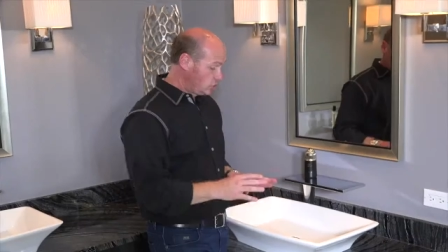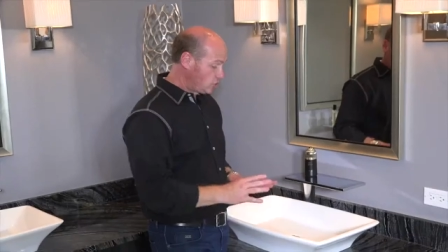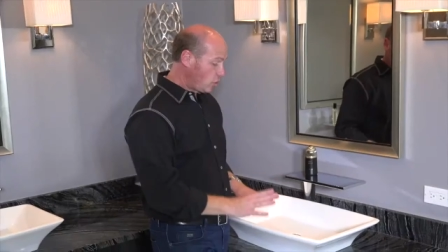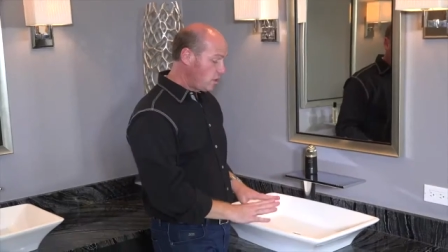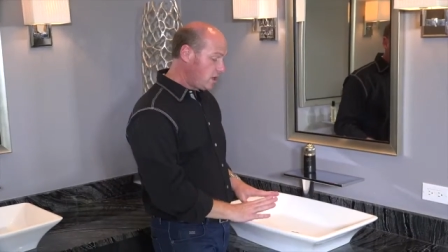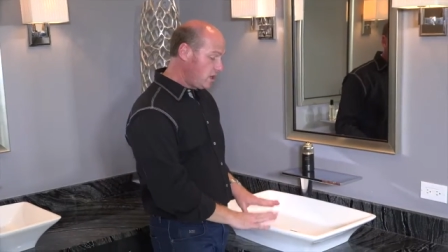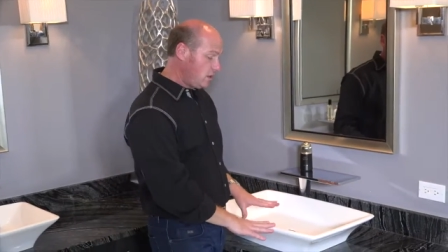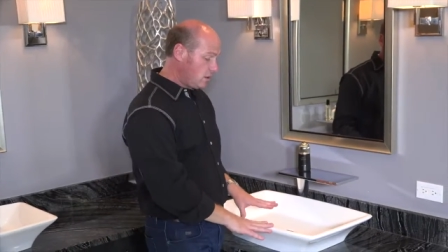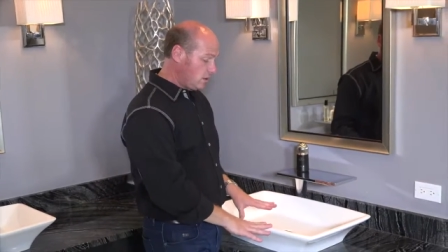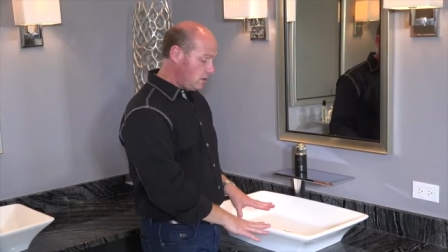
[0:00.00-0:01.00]
So
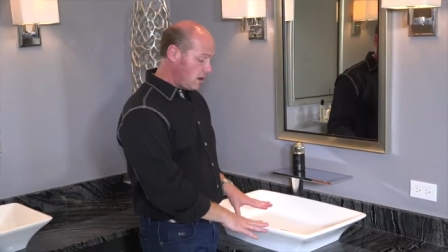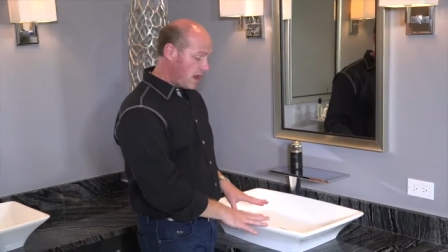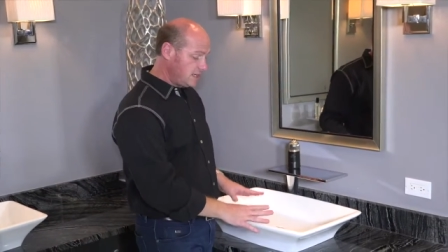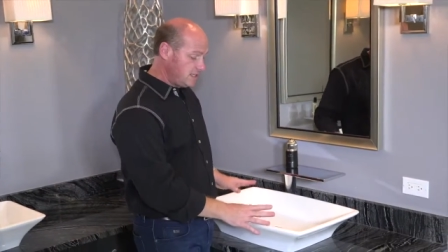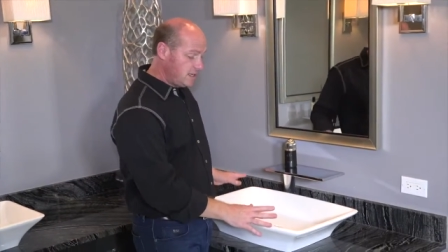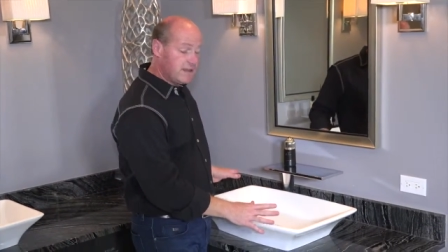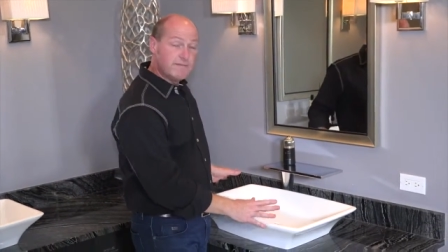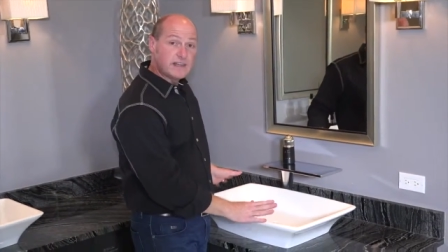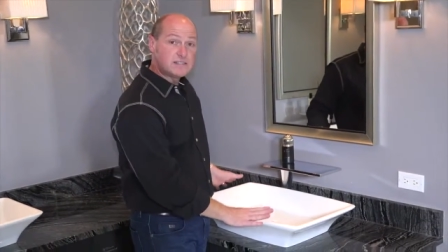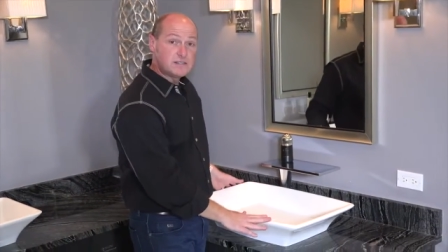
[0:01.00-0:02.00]
here I did a
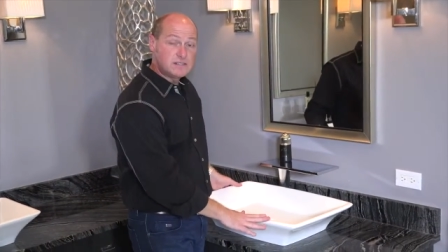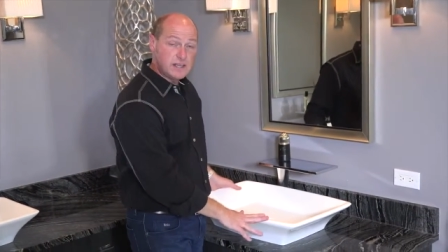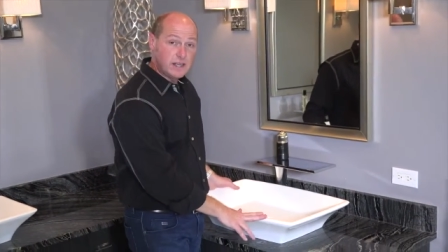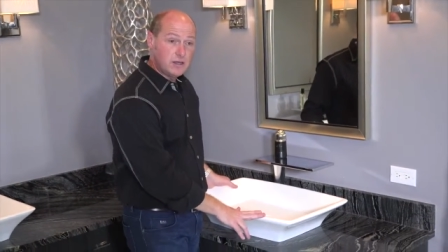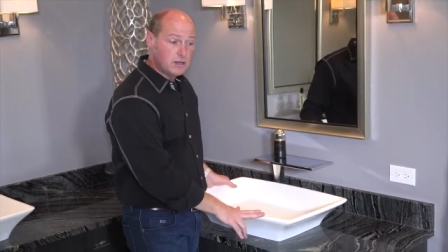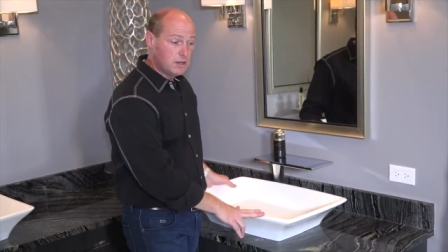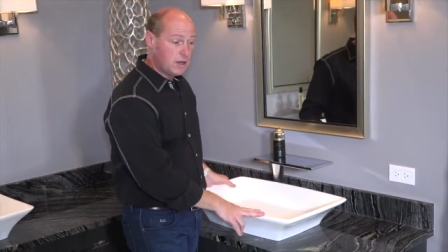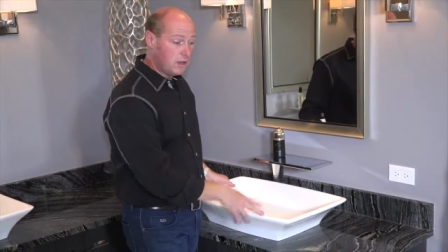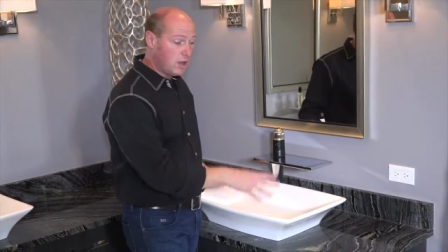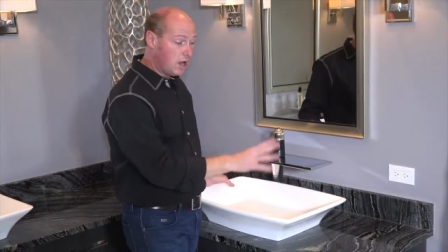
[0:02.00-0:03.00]
vessel sink
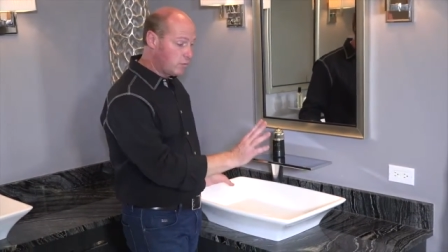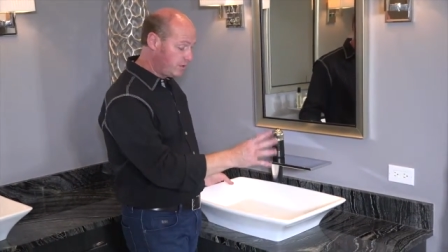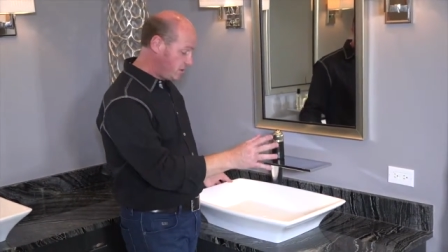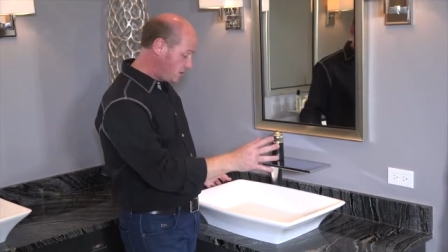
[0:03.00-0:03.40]
along with the